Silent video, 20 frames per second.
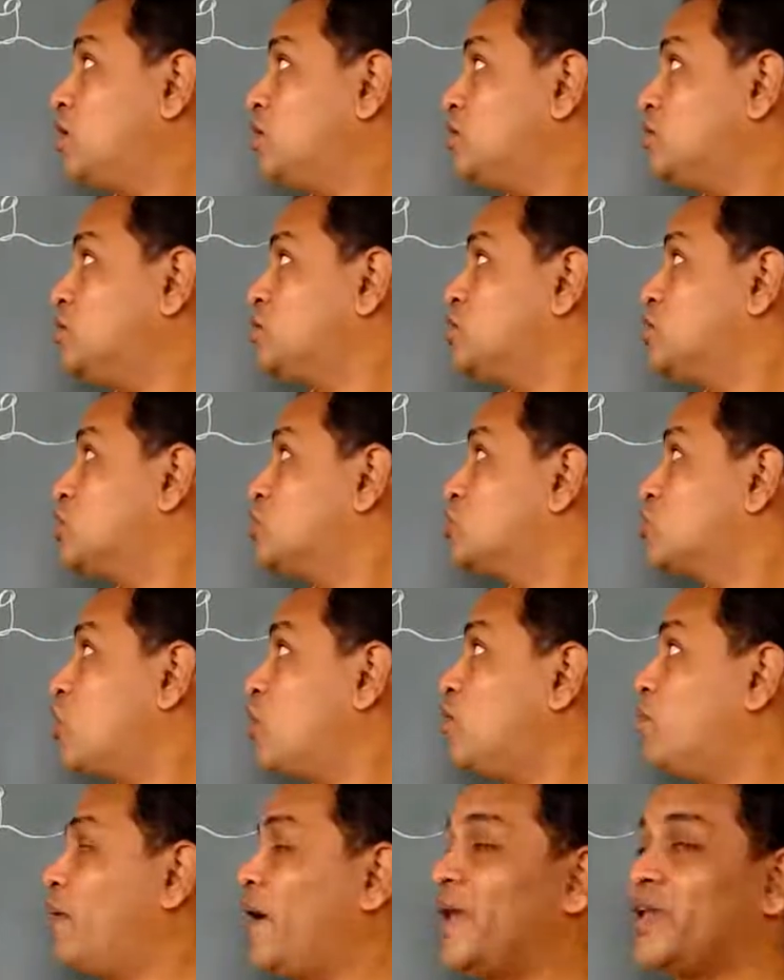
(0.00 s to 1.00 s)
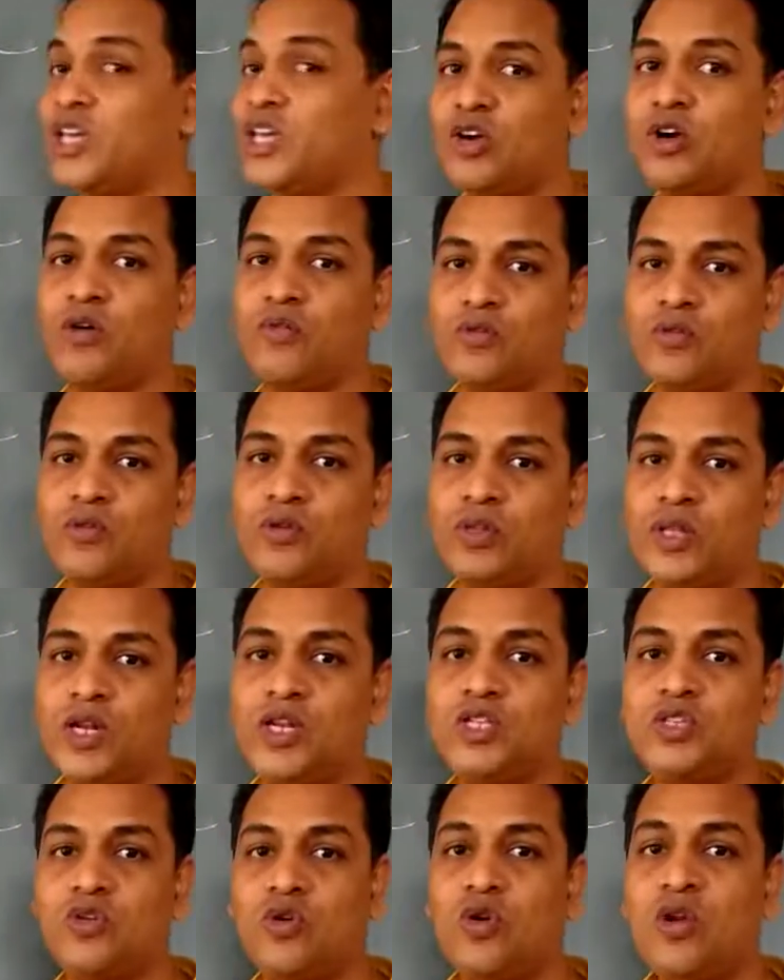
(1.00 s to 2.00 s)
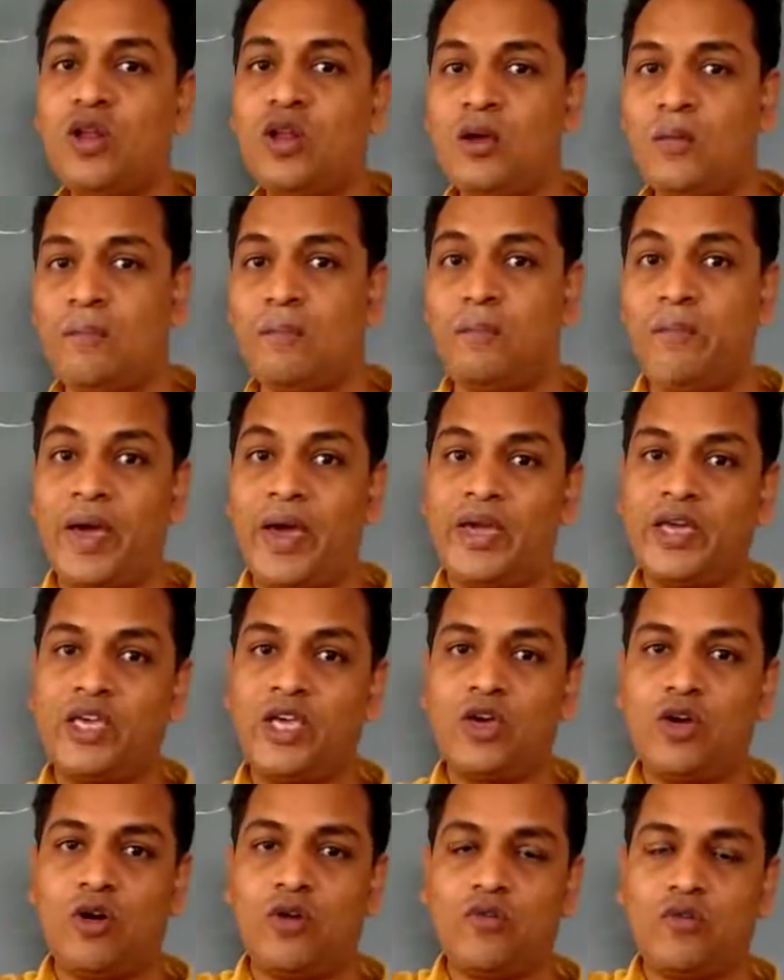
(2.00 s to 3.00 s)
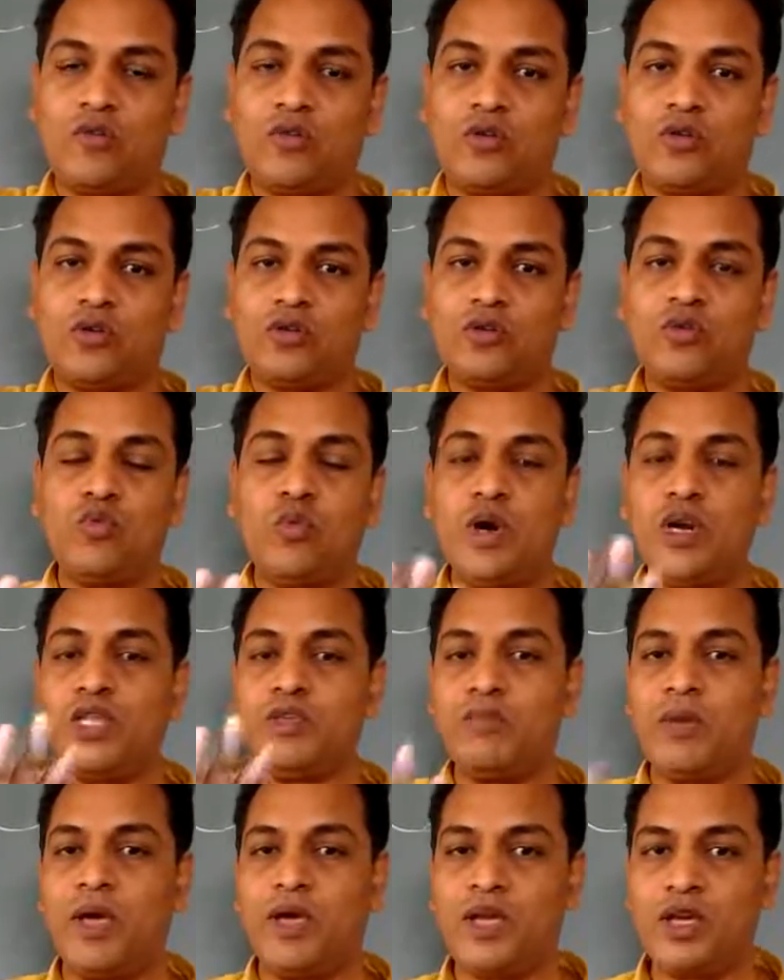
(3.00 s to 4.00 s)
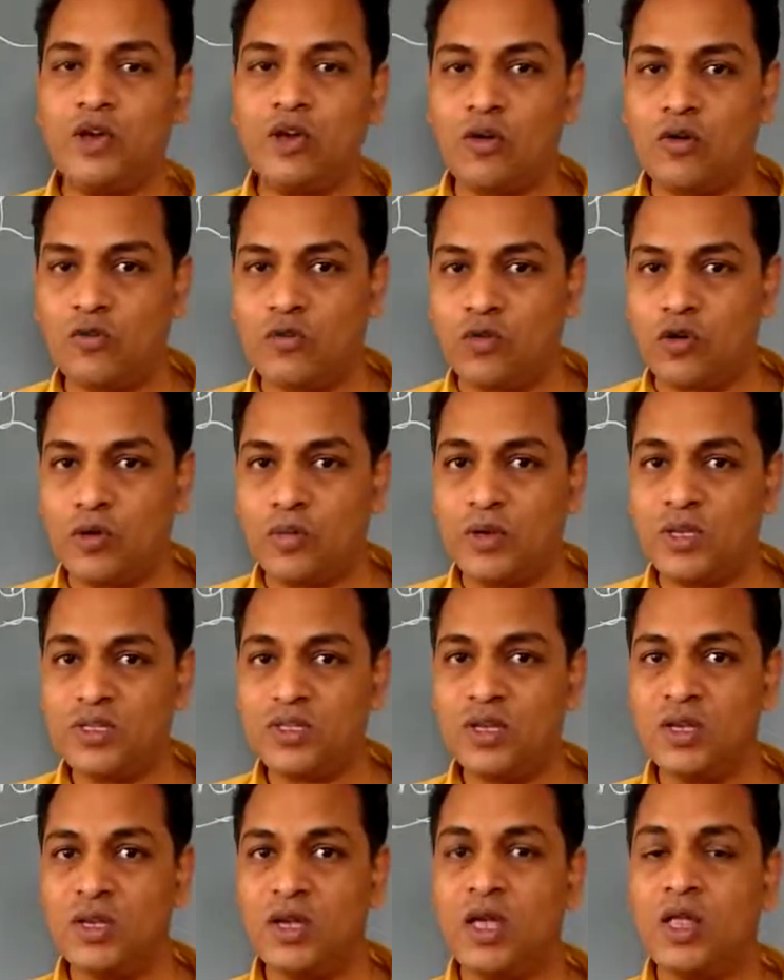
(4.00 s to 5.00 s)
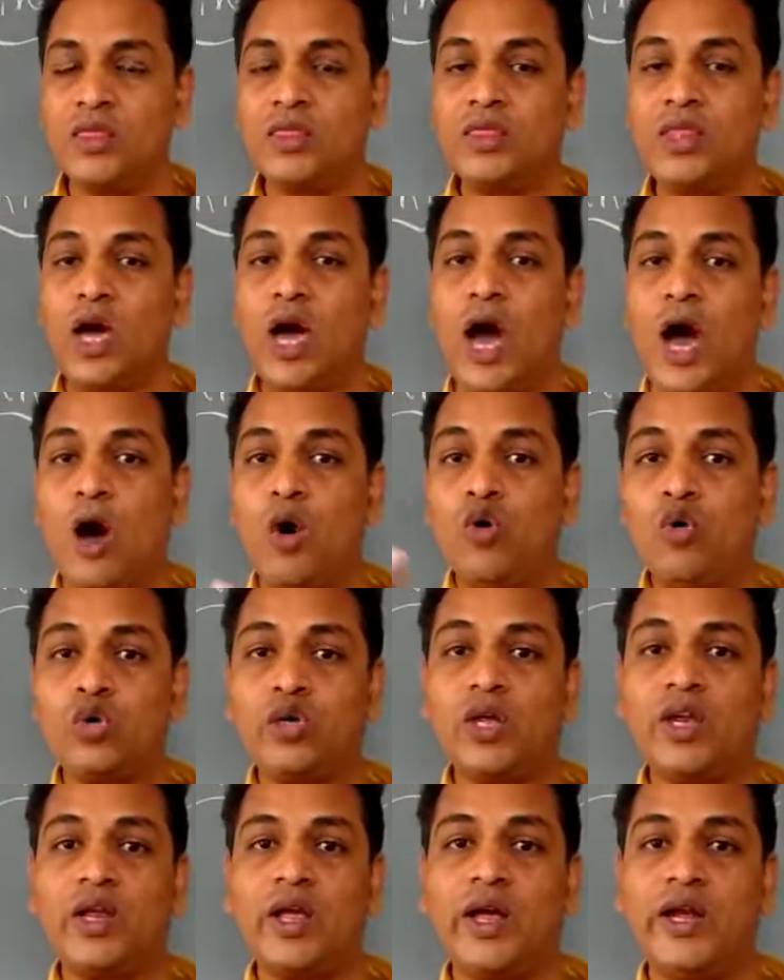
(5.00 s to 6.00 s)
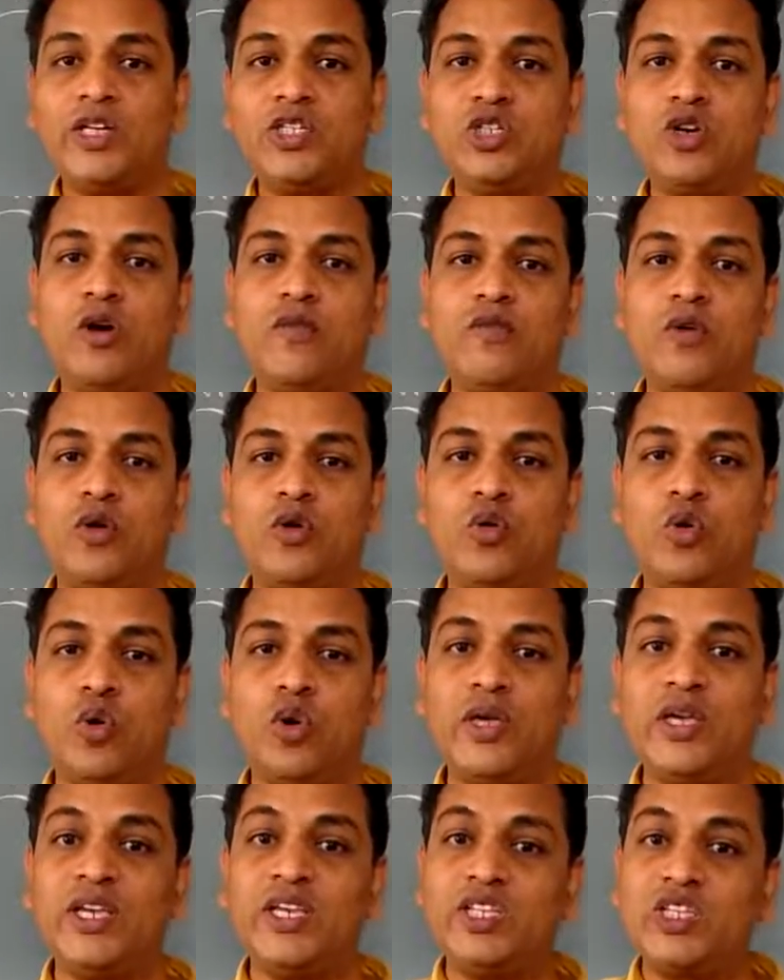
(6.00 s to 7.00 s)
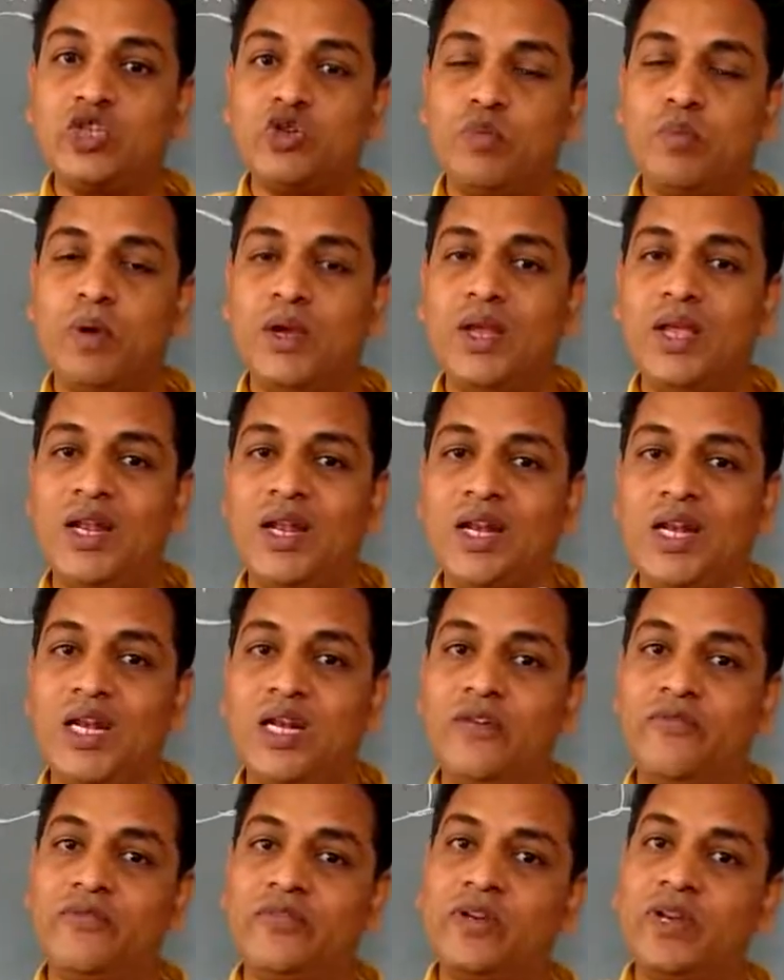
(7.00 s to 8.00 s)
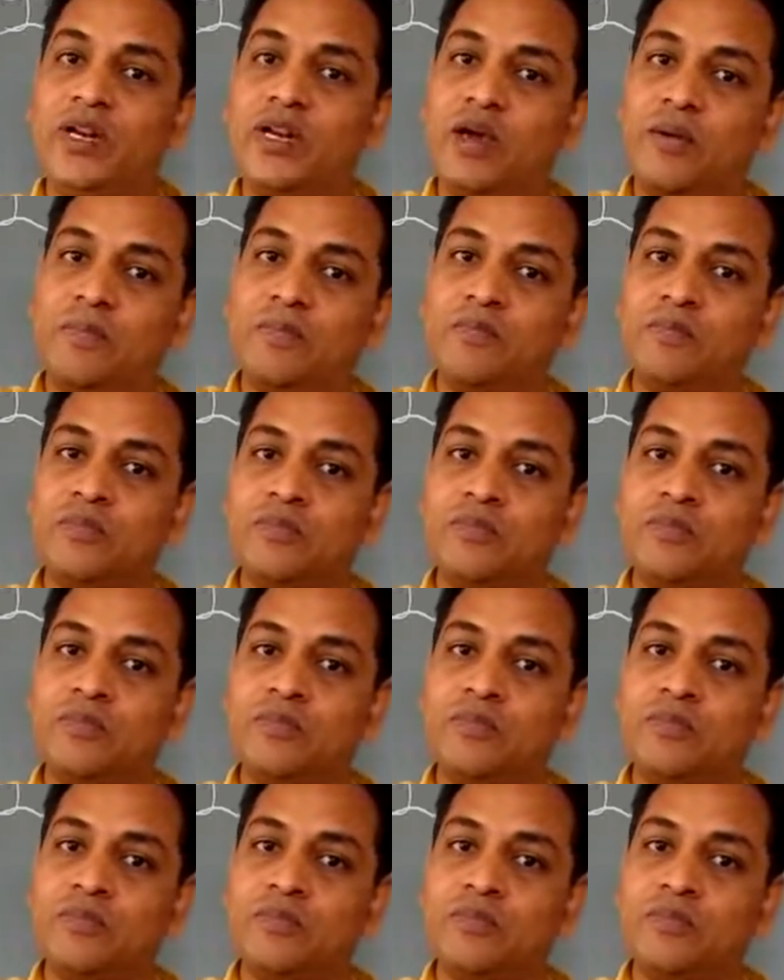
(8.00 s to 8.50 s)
this is called banking of road. That is called banking of road. So what is banking of road mean? The outer edge of a road is to be lifted up